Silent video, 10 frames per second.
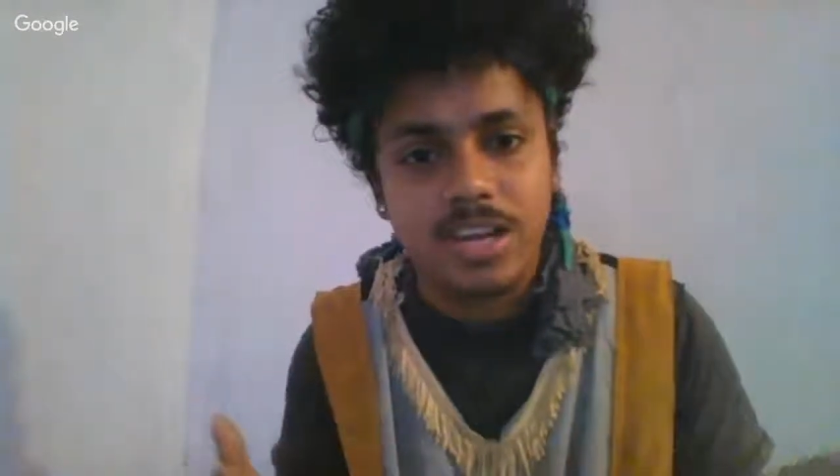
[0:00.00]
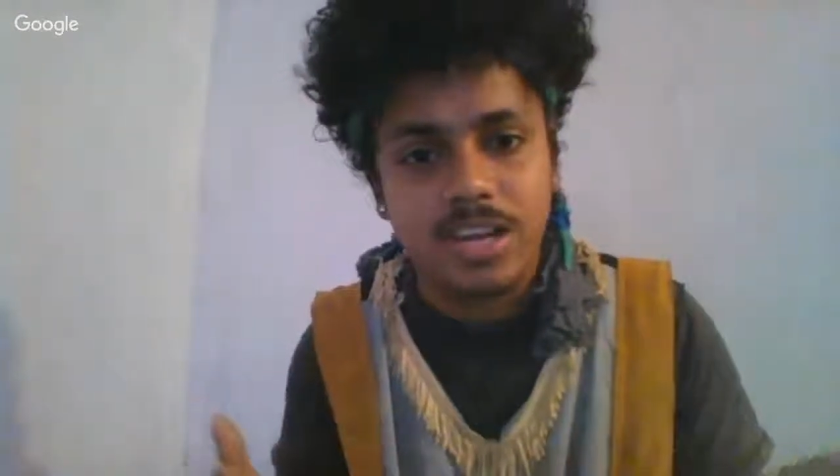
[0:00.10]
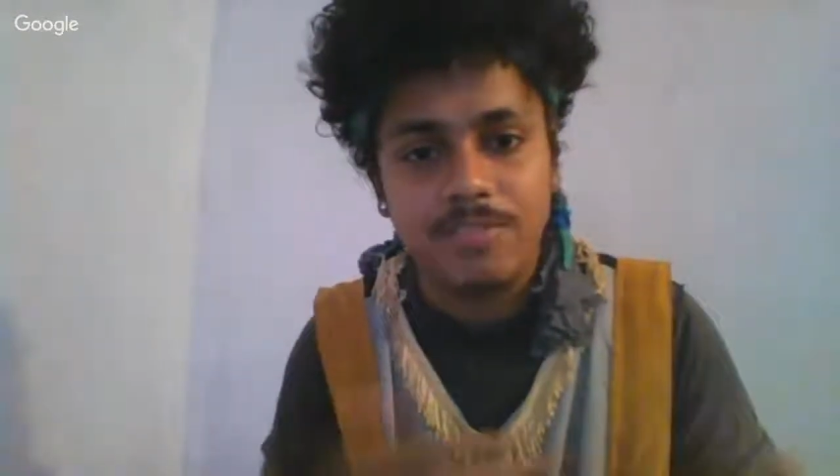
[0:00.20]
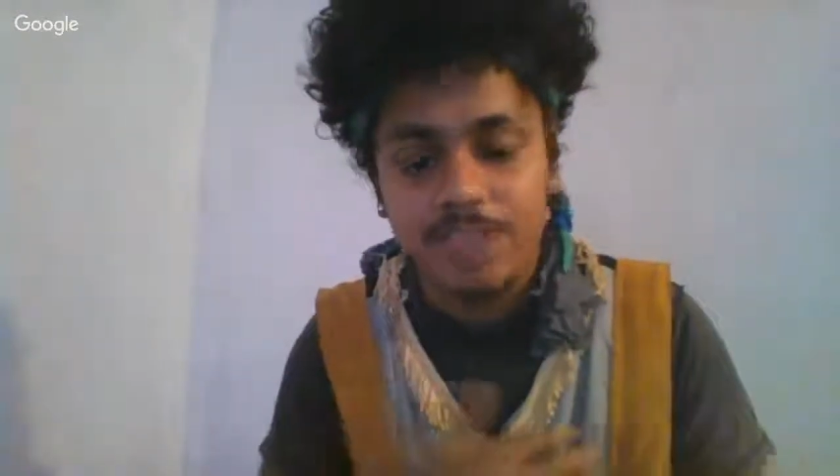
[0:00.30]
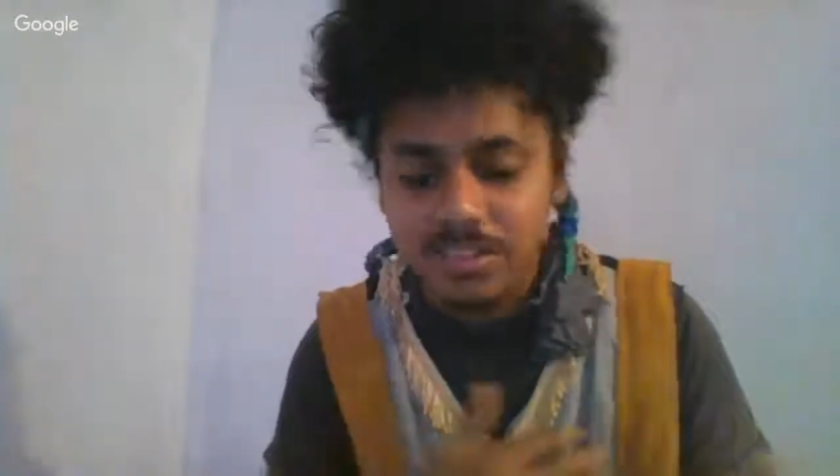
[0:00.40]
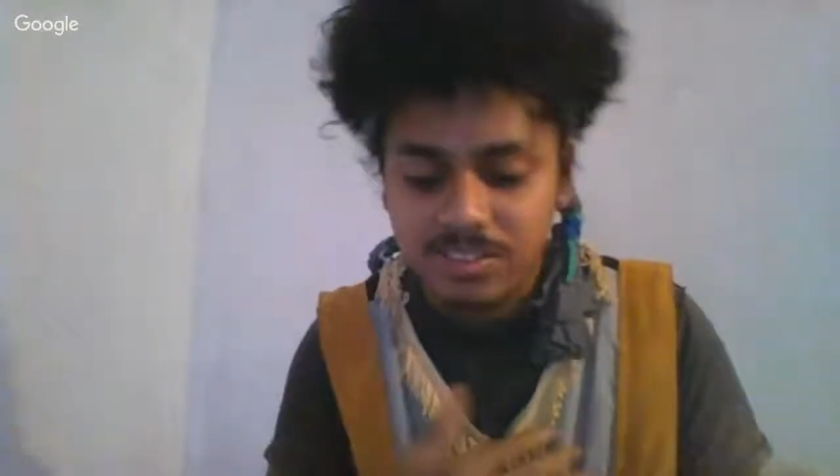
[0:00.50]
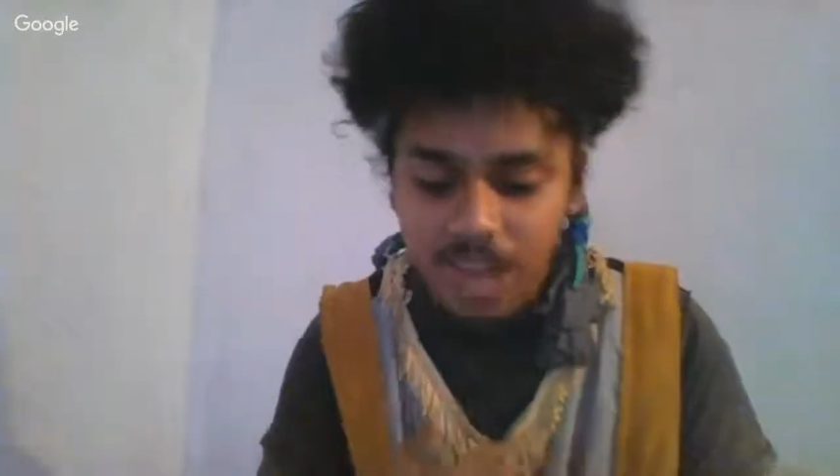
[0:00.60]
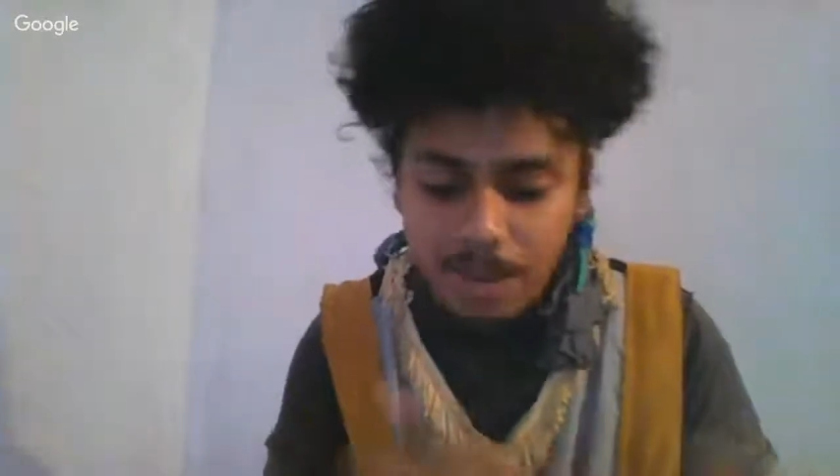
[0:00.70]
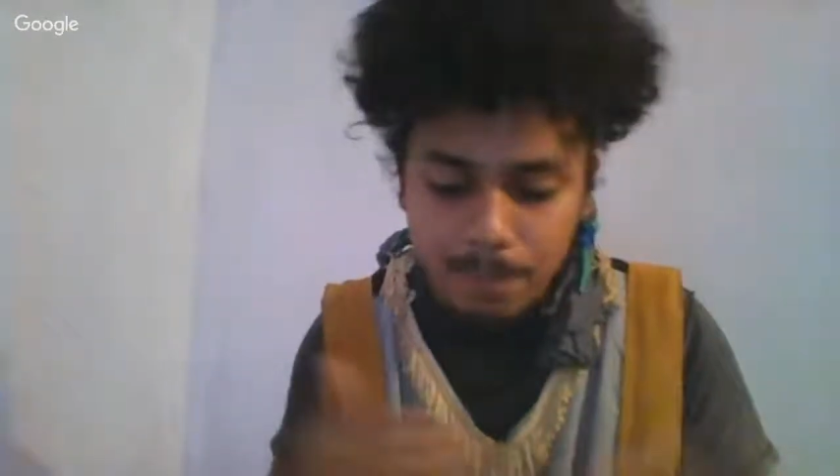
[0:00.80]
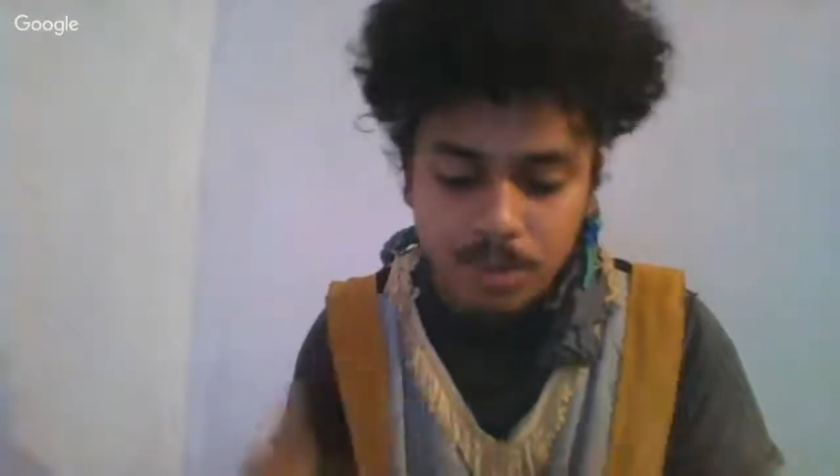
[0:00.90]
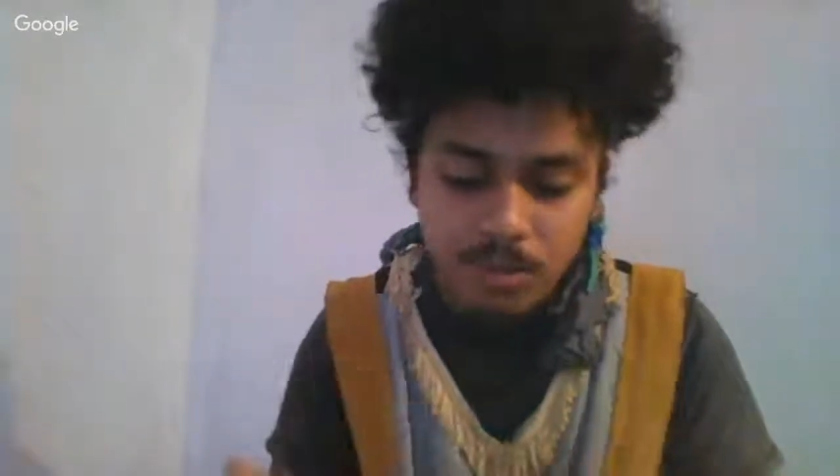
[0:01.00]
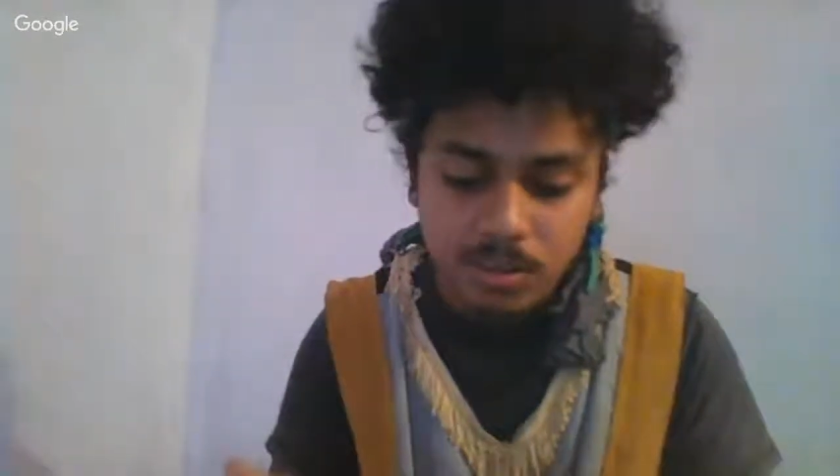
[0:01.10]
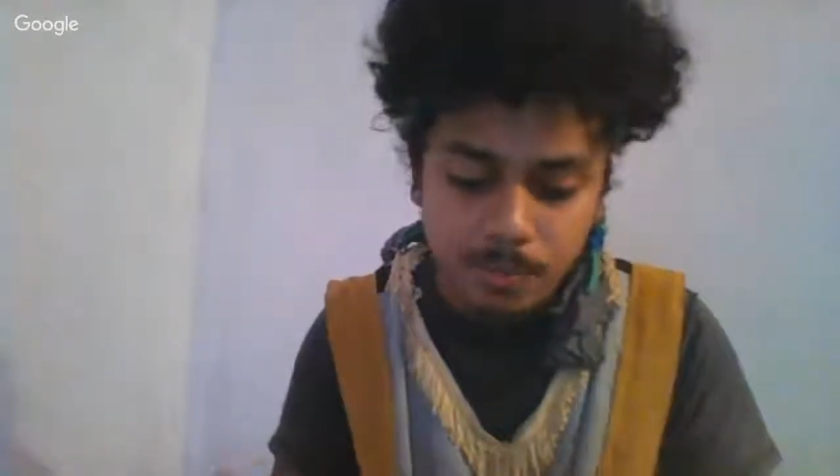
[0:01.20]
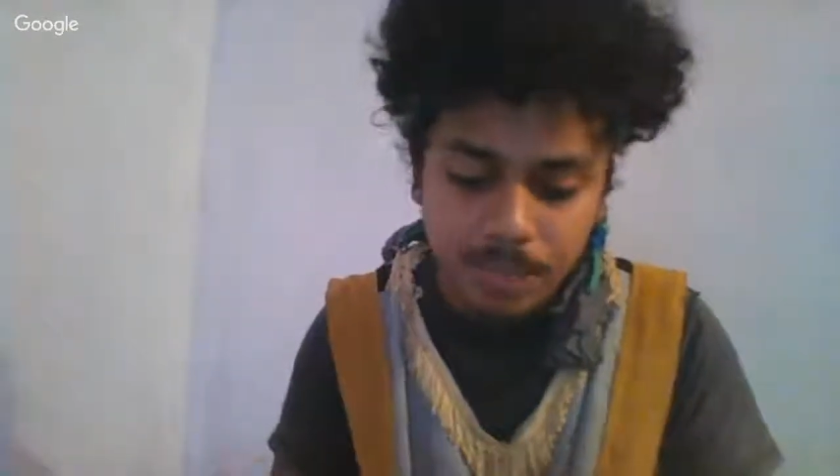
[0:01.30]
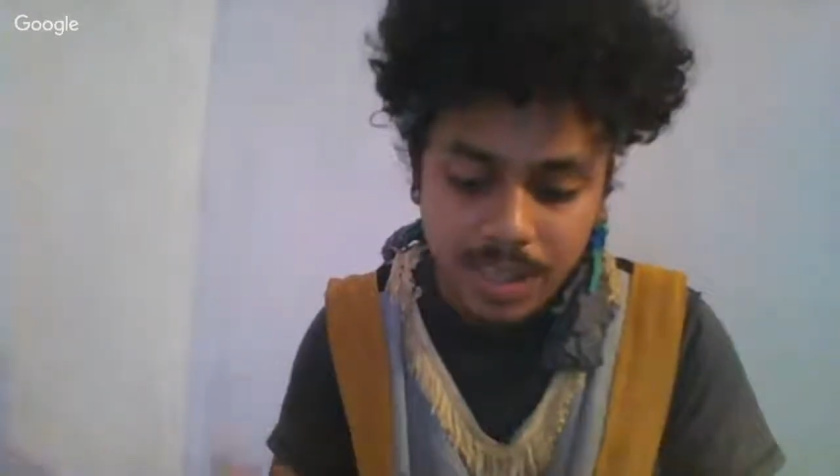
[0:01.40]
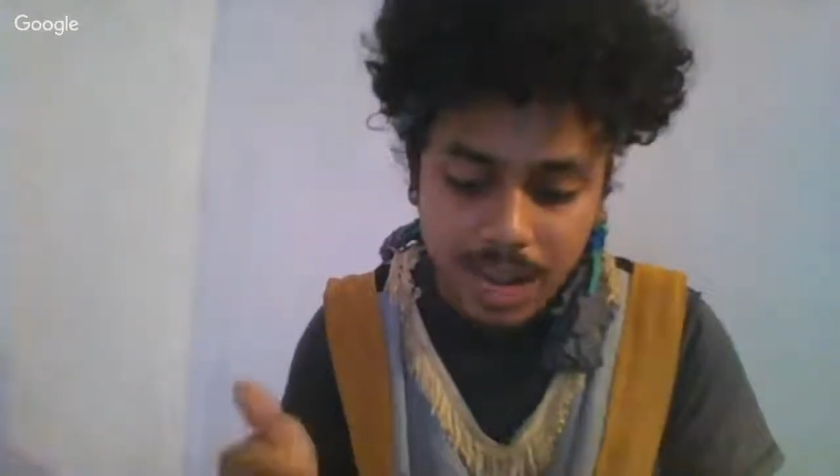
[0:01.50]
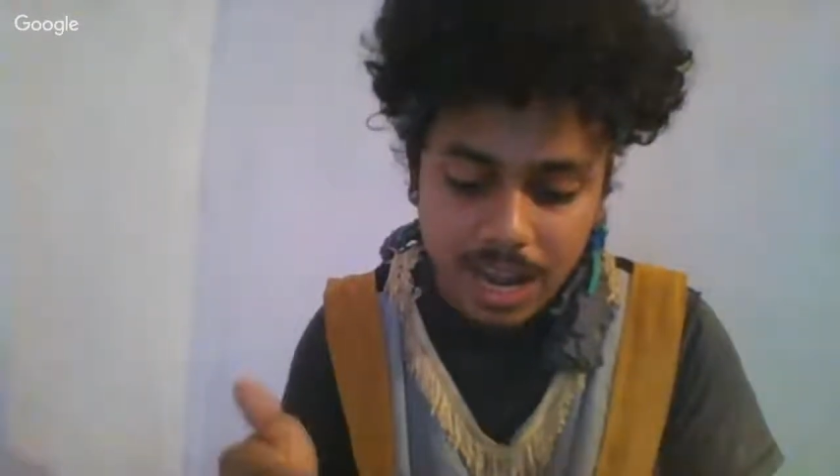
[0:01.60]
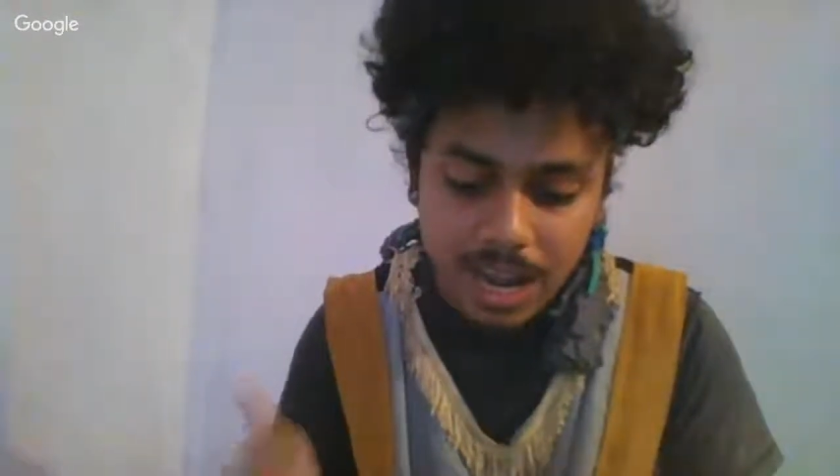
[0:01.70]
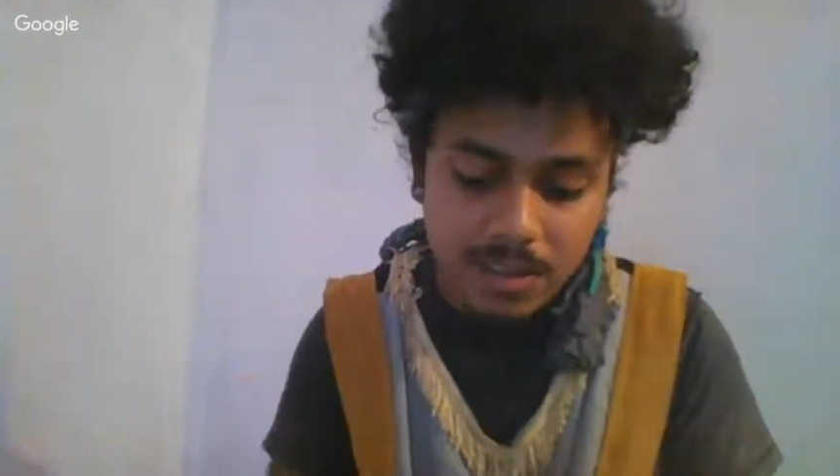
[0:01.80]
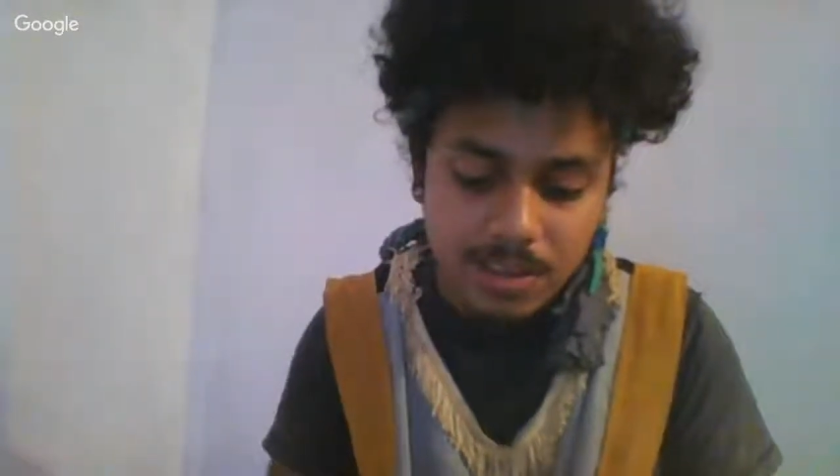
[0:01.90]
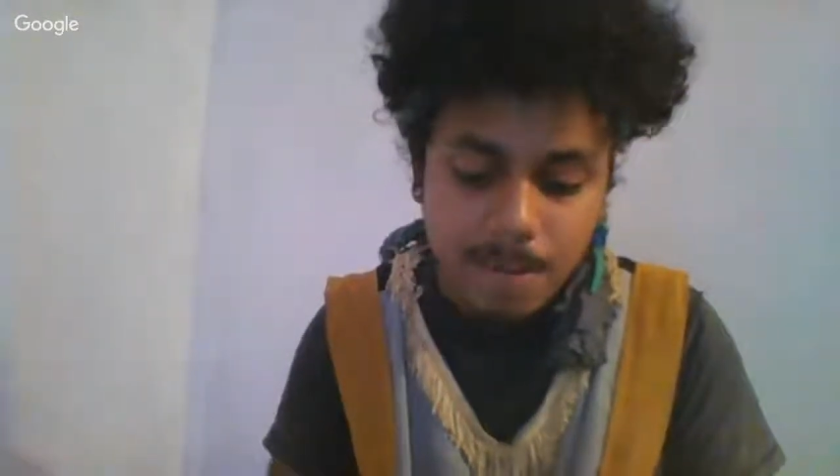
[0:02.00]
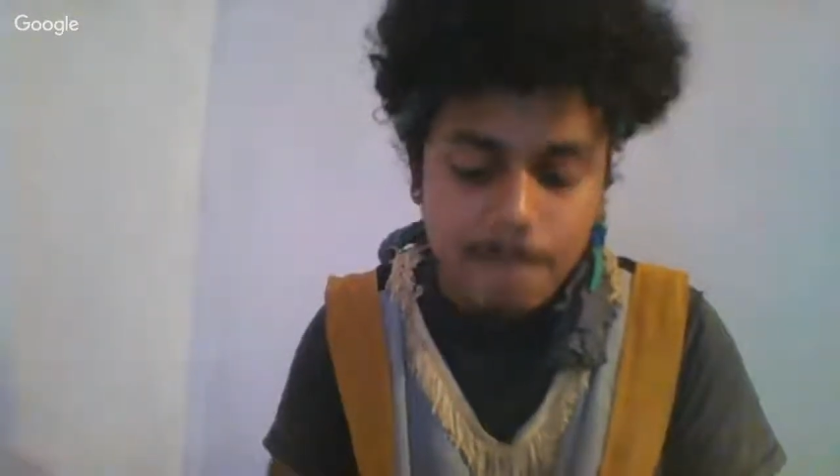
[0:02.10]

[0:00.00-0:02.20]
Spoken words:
that everything is their heart, but their heart,